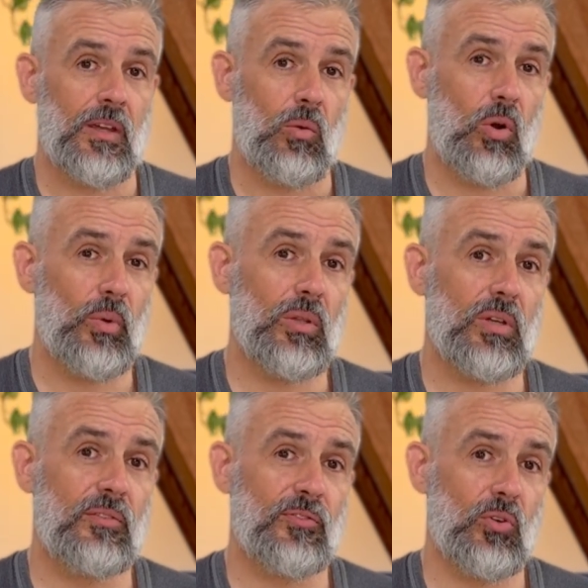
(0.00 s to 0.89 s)
What we're
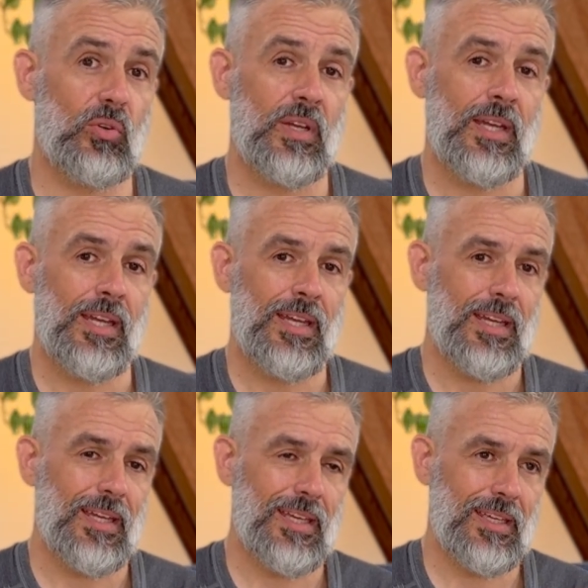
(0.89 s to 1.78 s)
looking for
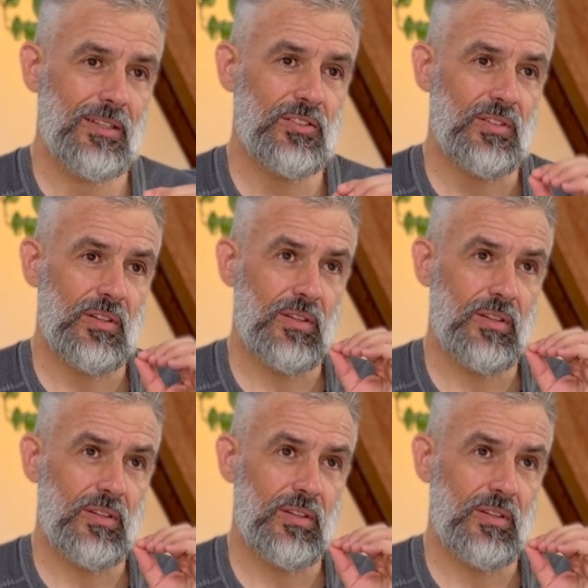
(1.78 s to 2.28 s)
is